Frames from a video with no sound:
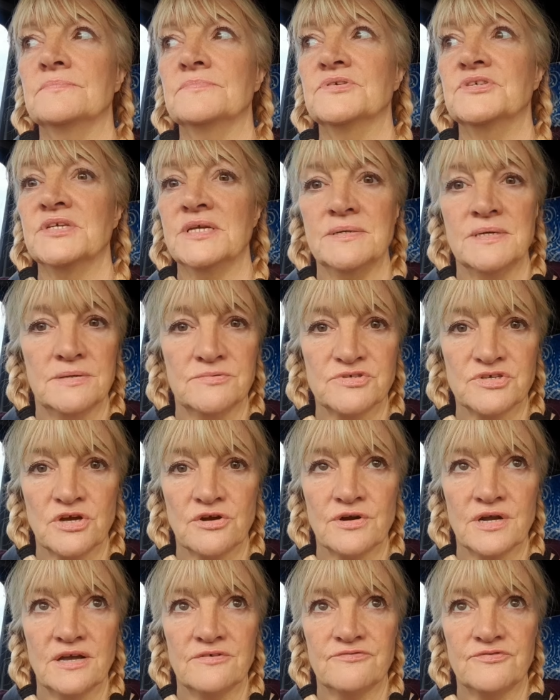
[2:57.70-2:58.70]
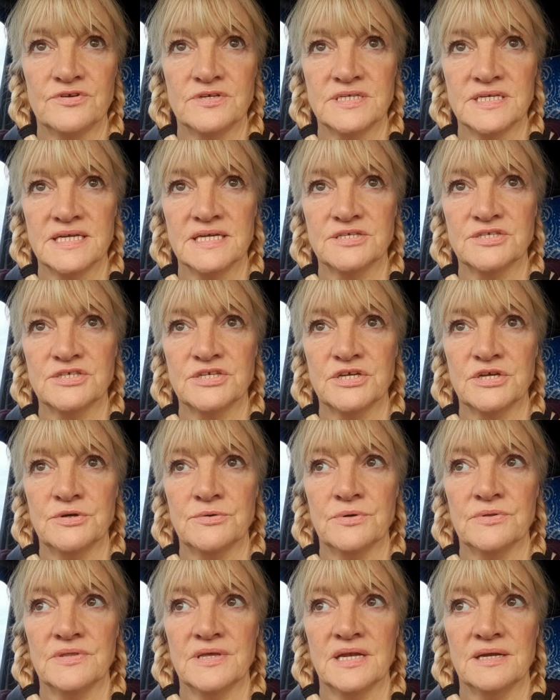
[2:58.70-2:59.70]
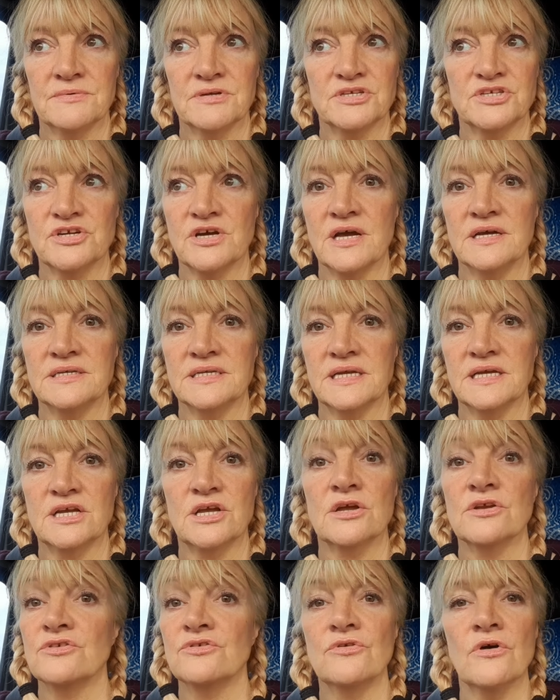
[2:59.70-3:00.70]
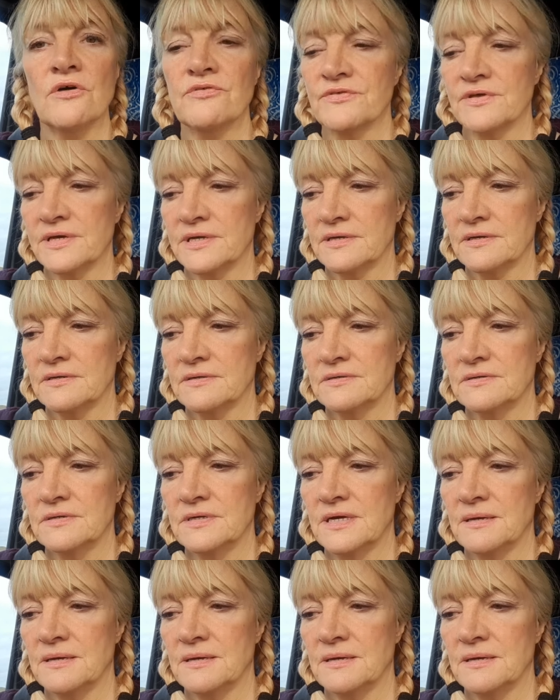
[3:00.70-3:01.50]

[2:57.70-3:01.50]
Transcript: See, it was all right for a day or two, and then I tried it, nothing.